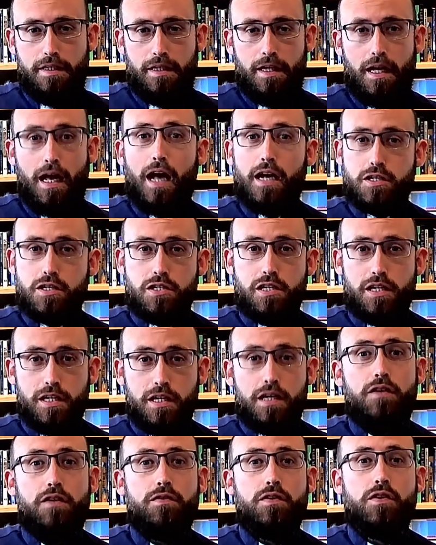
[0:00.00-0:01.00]
Actually,
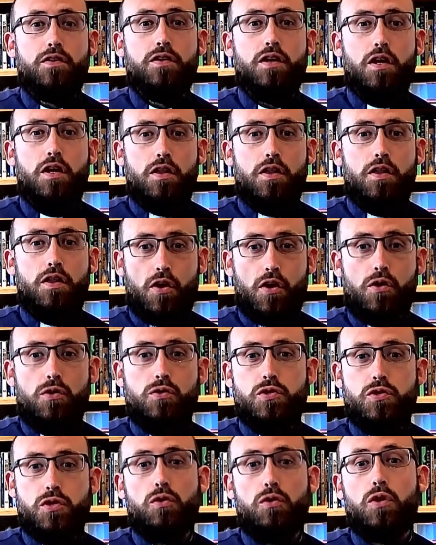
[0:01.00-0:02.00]
even
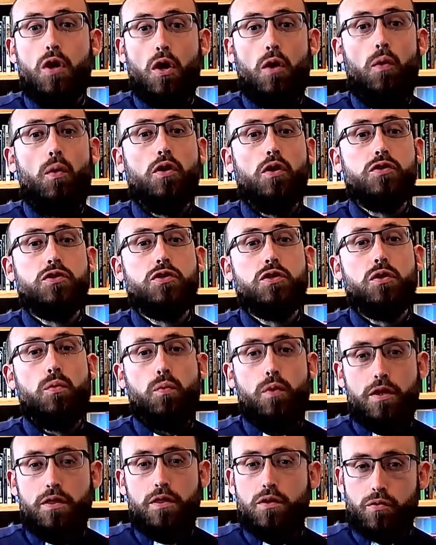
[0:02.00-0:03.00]
those who go on to
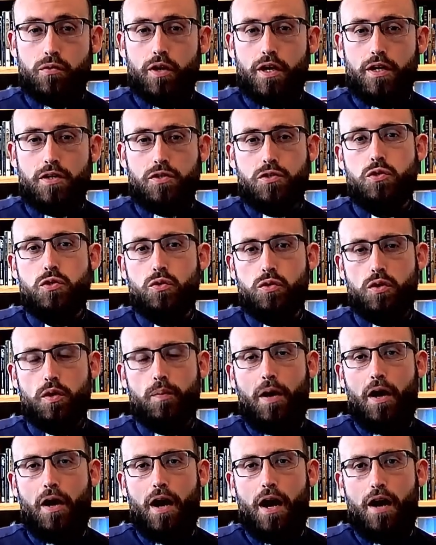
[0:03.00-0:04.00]
win the race talk
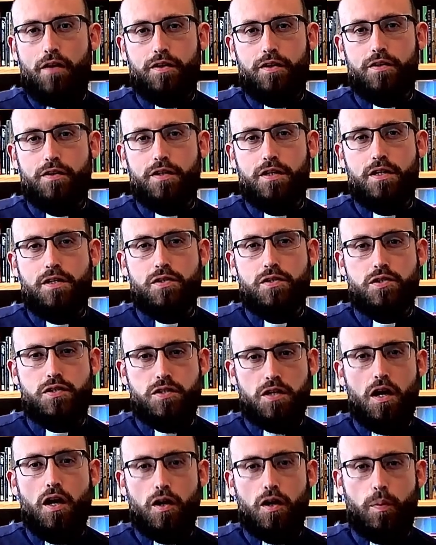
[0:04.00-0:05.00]
about having these
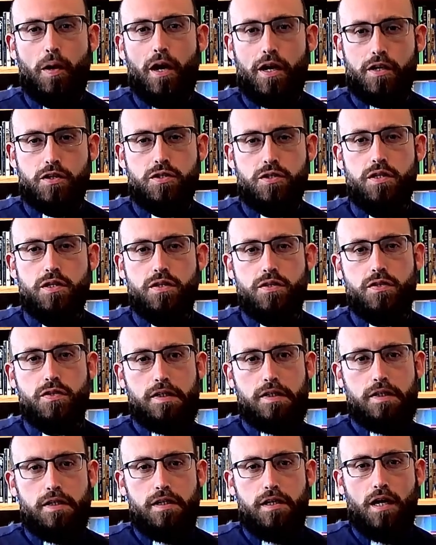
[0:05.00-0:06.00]
dark patches
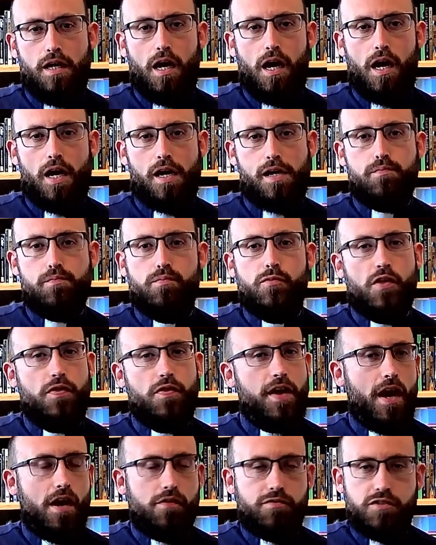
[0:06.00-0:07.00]
that they
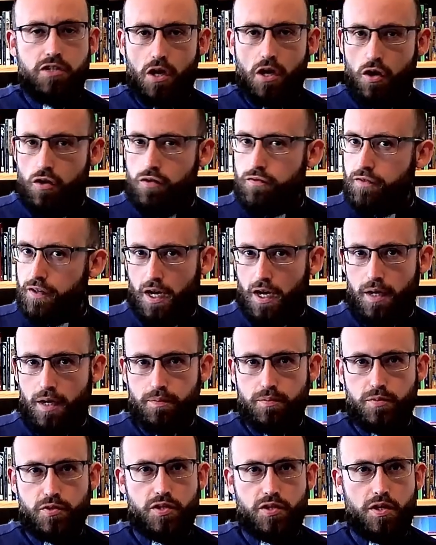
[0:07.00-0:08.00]
have to overcome
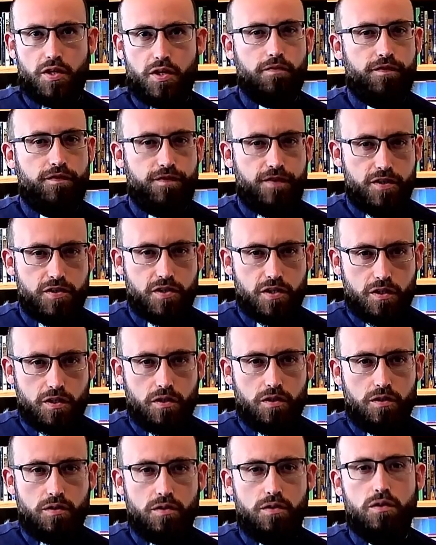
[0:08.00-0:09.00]
some
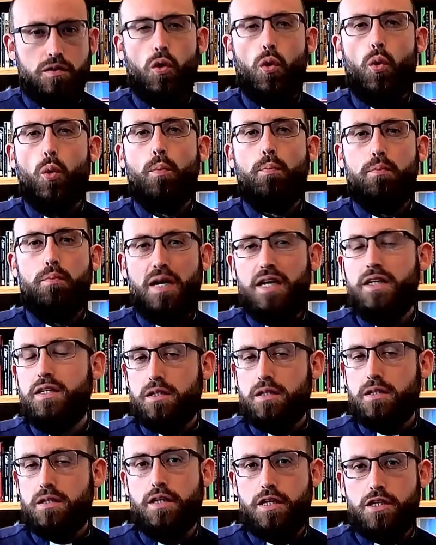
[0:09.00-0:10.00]
physical or
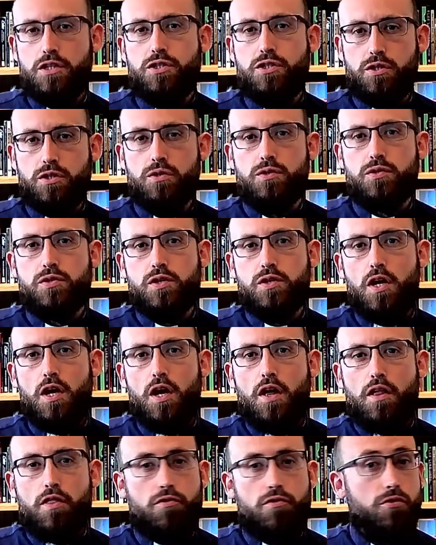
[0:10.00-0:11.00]
mental issues
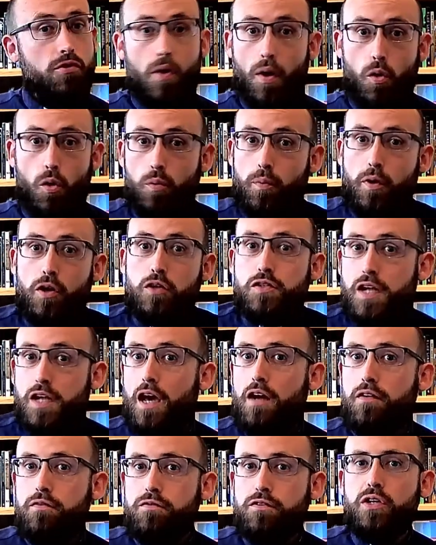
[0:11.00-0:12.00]
through almost
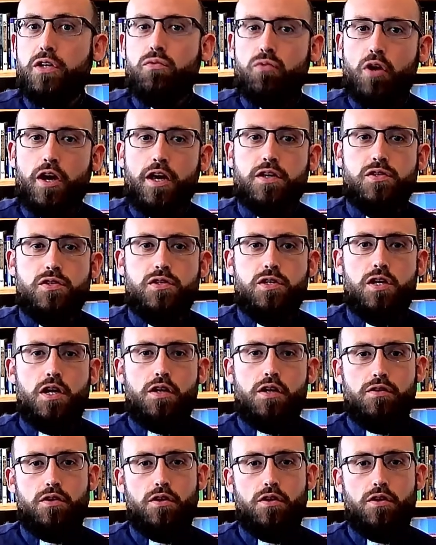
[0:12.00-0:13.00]
every race
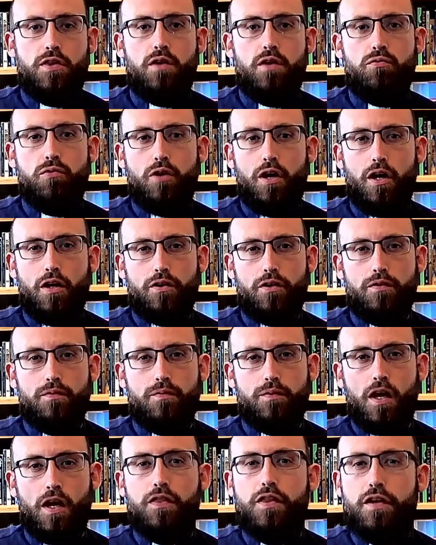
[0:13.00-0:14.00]
that they run.
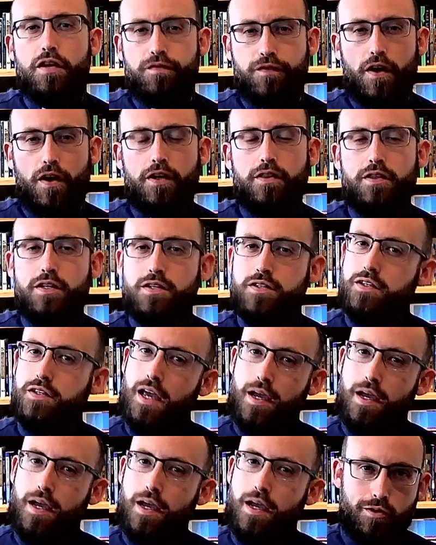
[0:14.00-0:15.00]
And they find this an
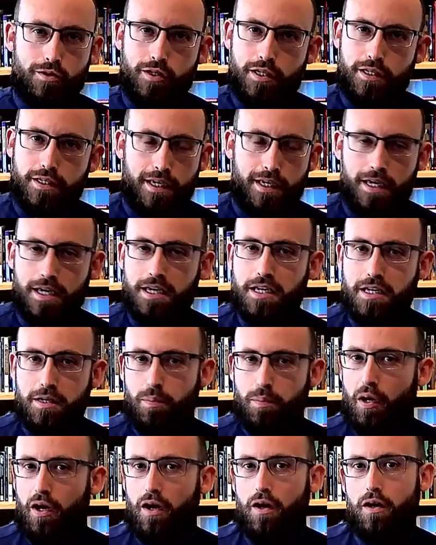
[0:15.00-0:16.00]
absolutely key
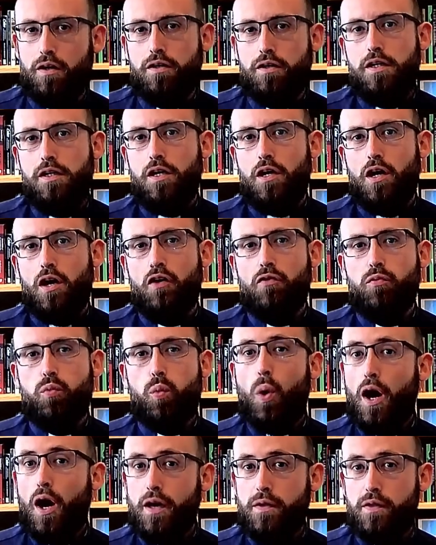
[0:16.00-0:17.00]
part of
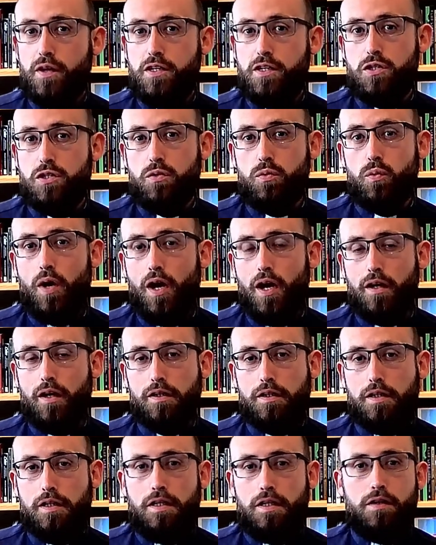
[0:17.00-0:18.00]
why they do well.
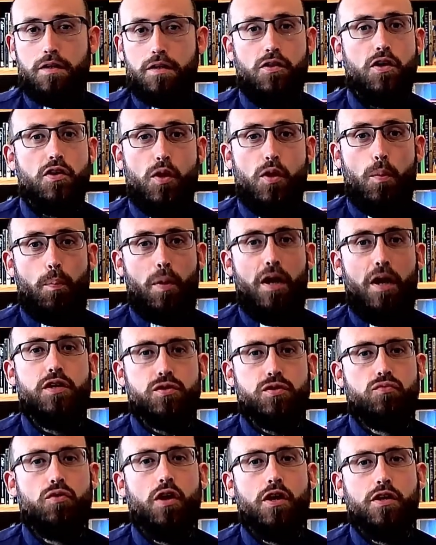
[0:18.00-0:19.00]
The
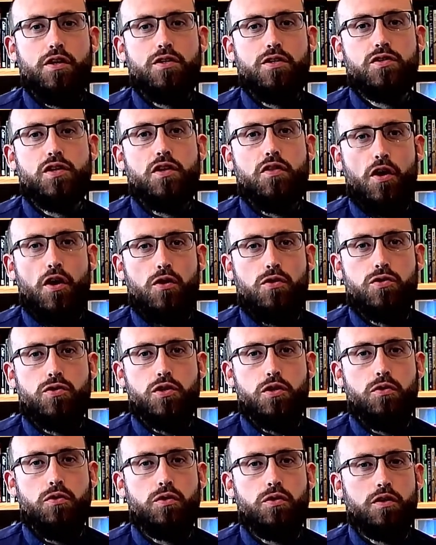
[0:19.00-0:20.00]
best runners are those
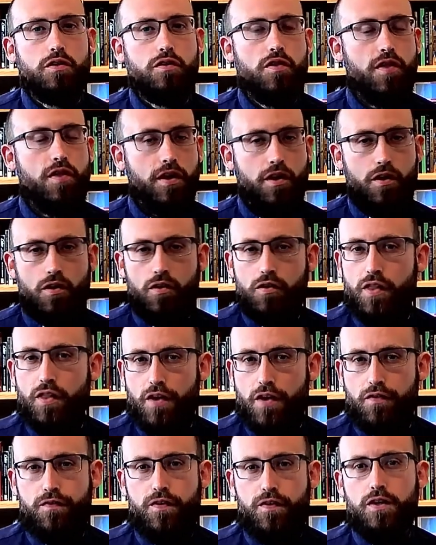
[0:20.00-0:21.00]
who can think on their
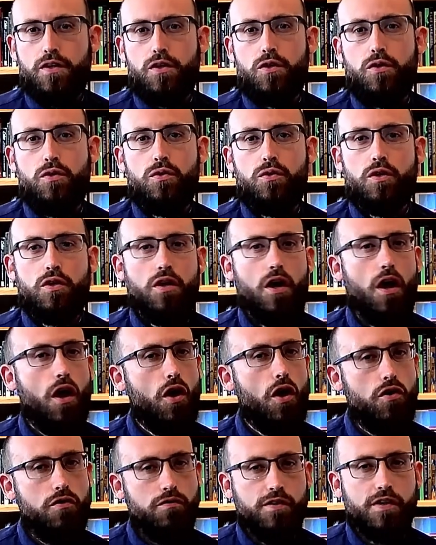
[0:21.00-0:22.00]
feet, who can
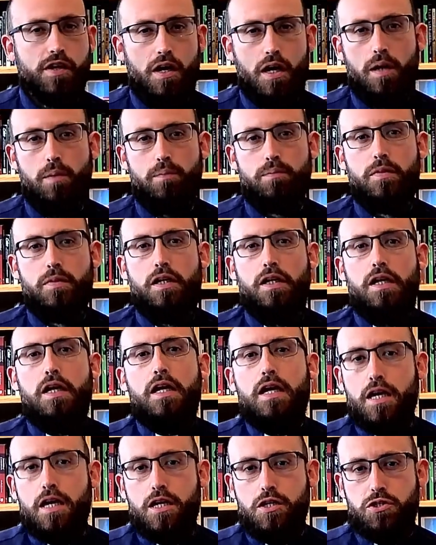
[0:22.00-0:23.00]
overcome
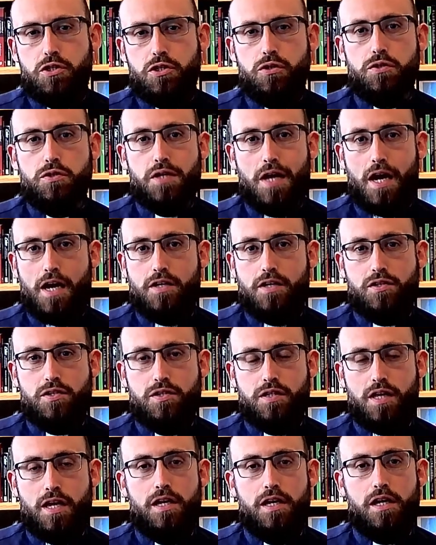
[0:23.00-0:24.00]
issues as
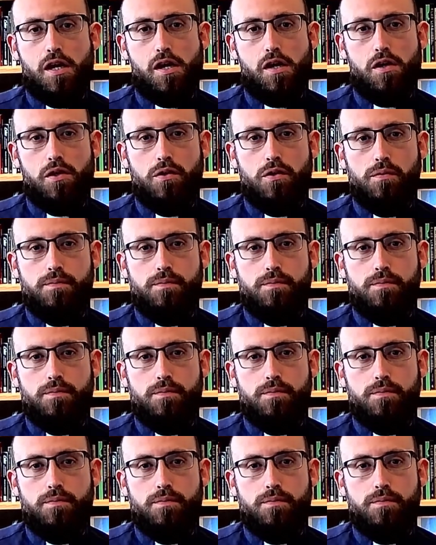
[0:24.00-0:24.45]
they go.